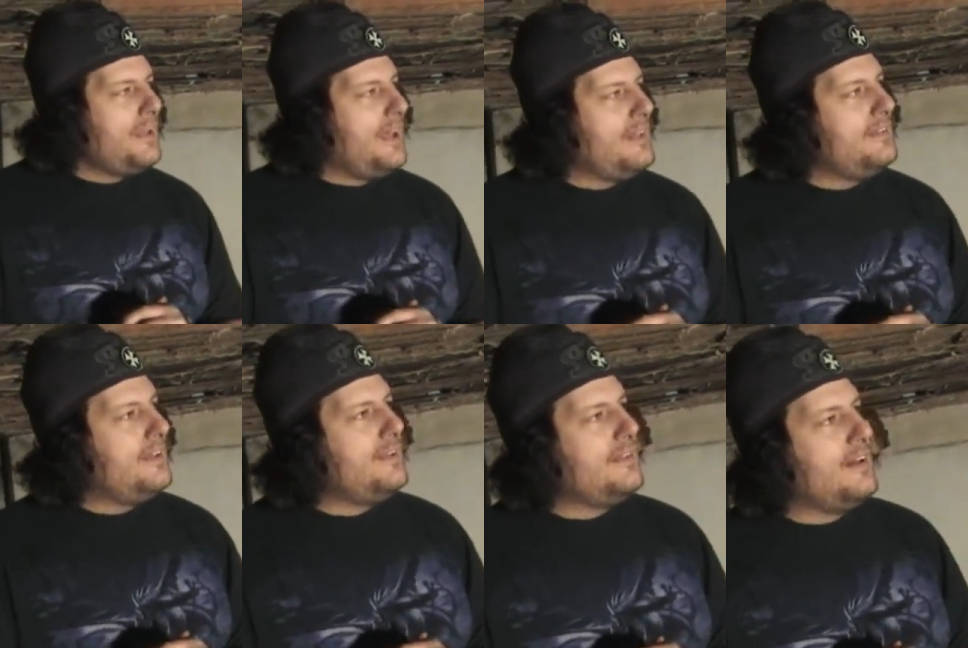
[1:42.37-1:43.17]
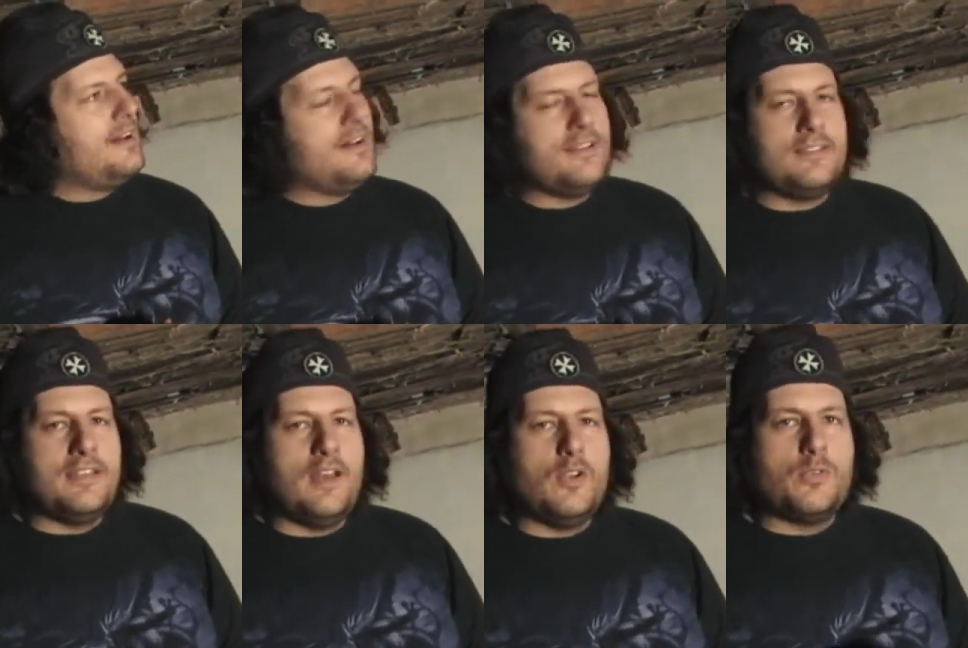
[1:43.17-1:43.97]
And then uh,
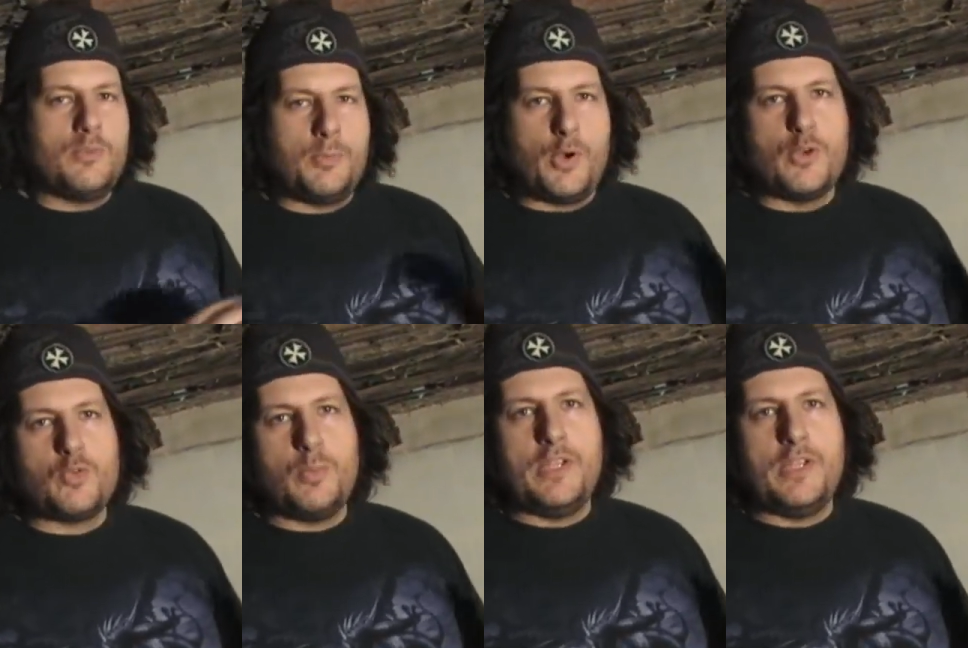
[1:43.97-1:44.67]
the other approach will